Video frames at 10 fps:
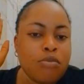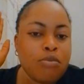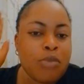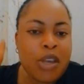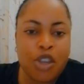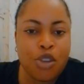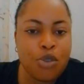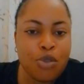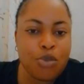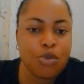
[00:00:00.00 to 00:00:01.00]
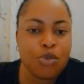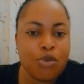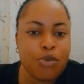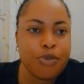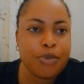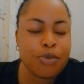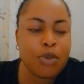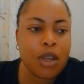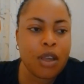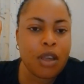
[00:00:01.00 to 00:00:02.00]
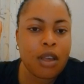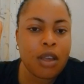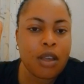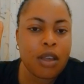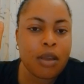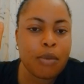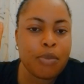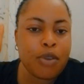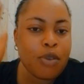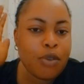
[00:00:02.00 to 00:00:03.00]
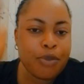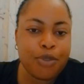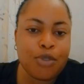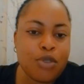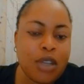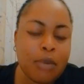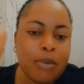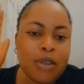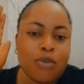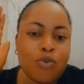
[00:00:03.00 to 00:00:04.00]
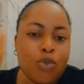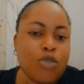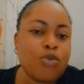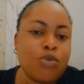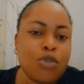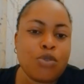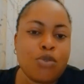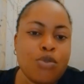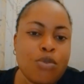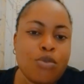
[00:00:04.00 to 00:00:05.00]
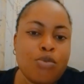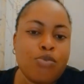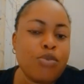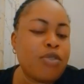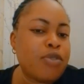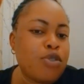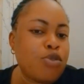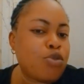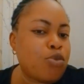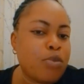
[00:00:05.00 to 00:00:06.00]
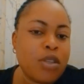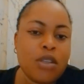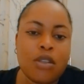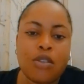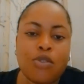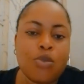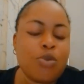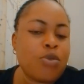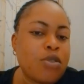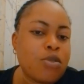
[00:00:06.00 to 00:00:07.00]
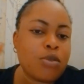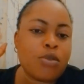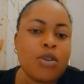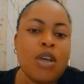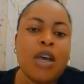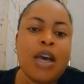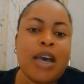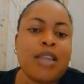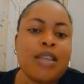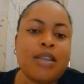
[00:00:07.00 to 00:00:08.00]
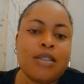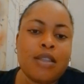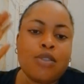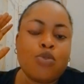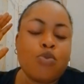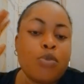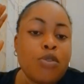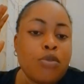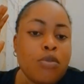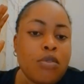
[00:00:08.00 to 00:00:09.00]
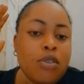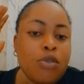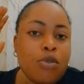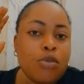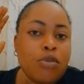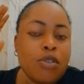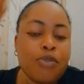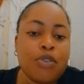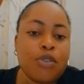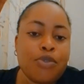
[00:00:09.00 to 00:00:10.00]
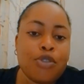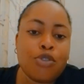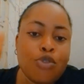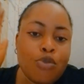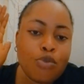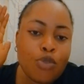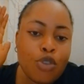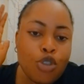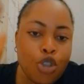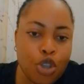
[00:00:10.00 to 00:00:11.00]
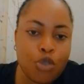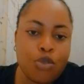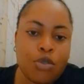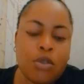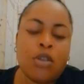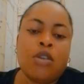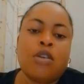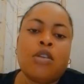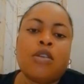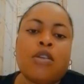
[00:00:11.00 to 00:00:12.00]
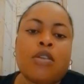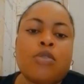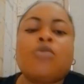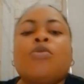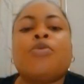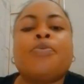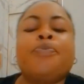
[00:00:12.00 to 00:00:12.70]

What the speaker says: making you be confused about what you want to do, giving you so many stories or ideas that will be difficult for you to choose. So